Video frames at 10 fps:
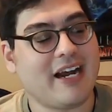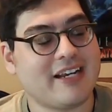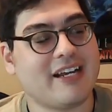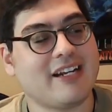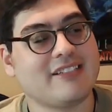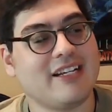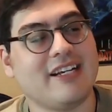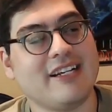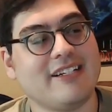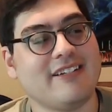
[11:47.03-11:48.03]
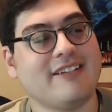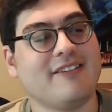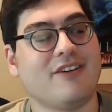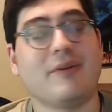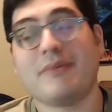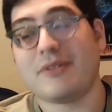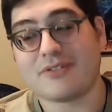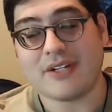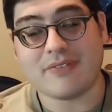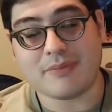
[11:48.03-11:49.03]
I gotta say, or my most
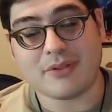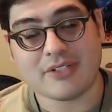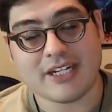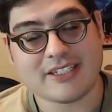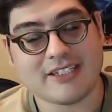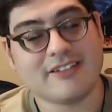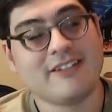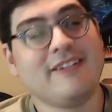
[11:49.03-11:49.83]
favorite bolt-action.